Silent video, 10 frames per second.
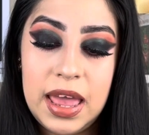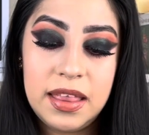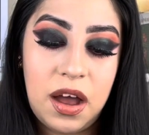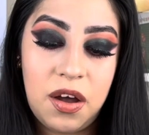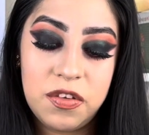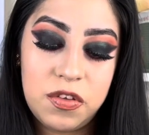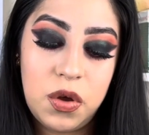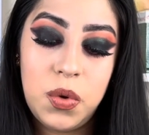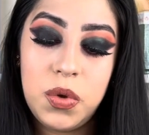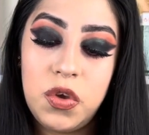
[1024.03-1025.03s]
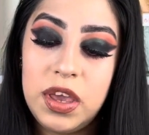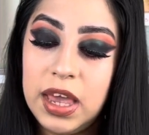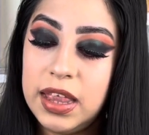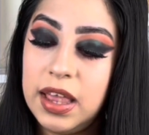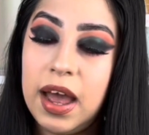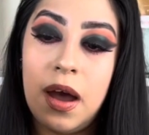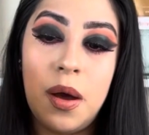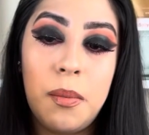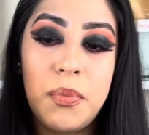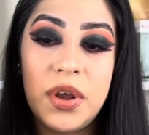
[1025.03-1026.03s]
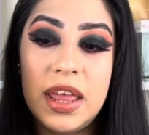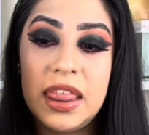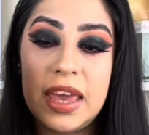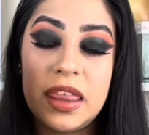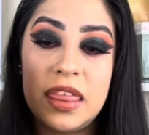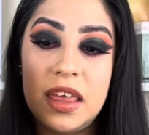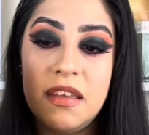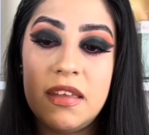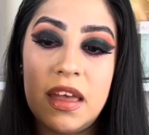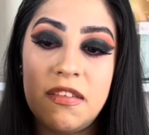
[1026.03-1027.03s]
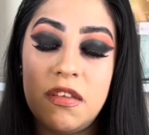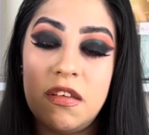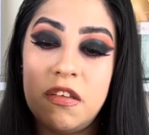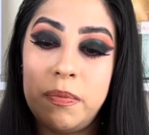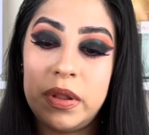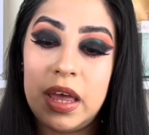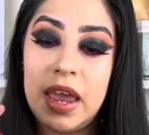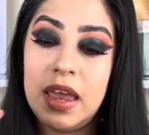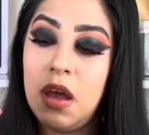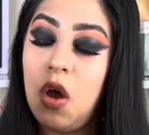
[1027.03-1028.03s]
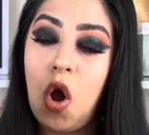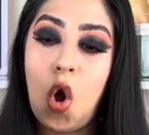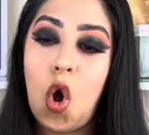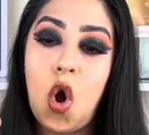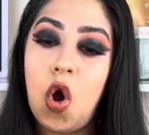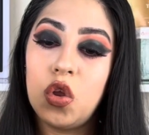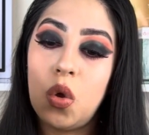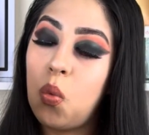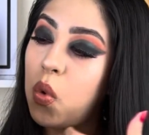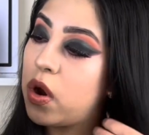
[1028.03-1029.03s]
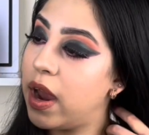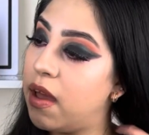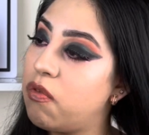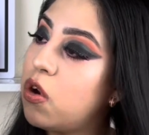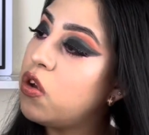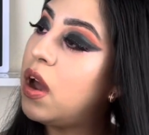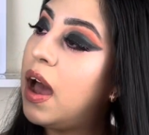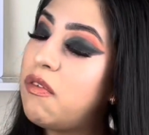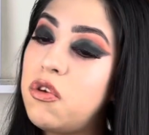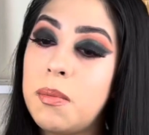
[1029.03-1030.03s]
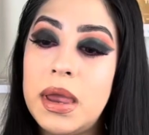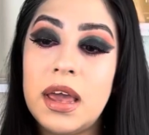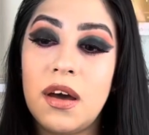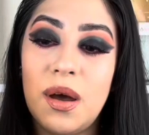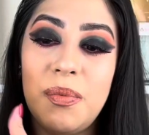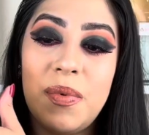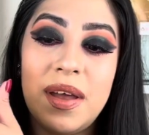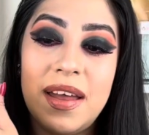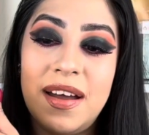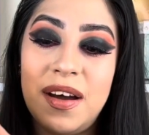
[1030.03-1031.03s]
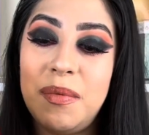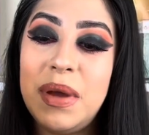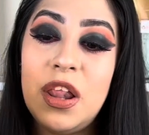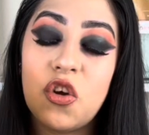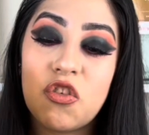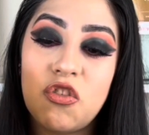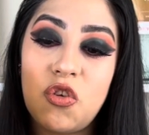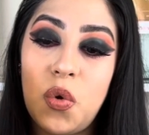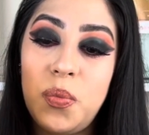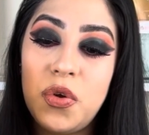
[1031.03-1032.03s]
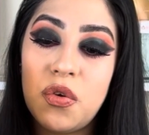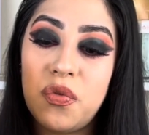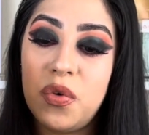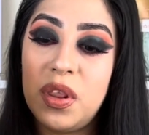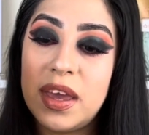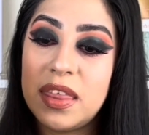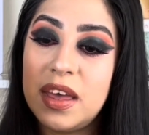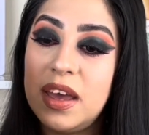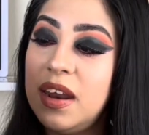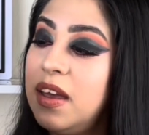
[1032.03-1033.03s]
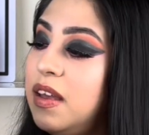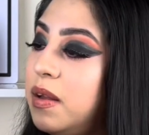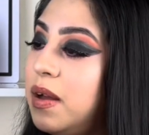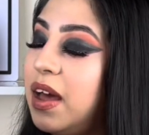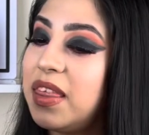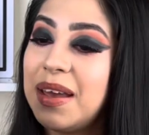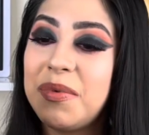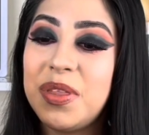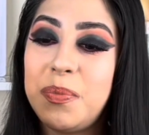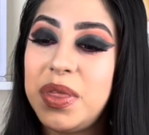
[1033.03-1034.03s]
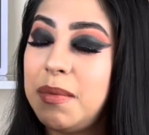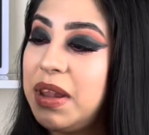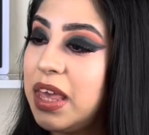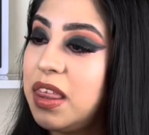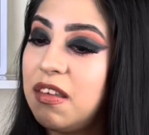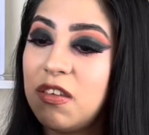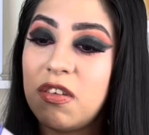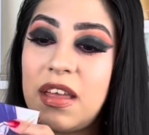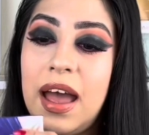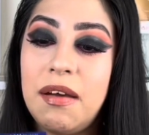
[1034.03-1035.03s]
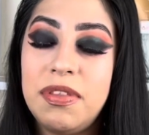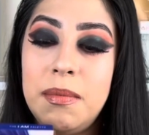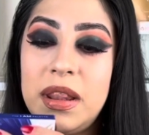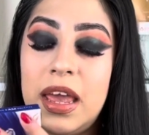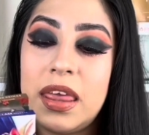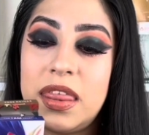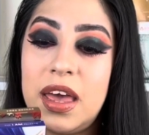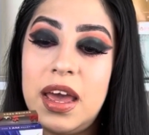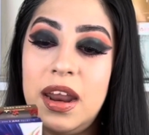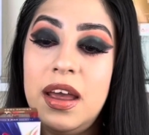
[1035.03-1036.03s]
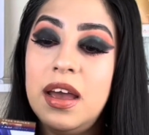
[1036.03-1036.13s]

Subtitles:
And also you can put it like this as a display on wherever you have your makeup. It looks so beautiful like that. I think I'm gonna put them like this because I have them like that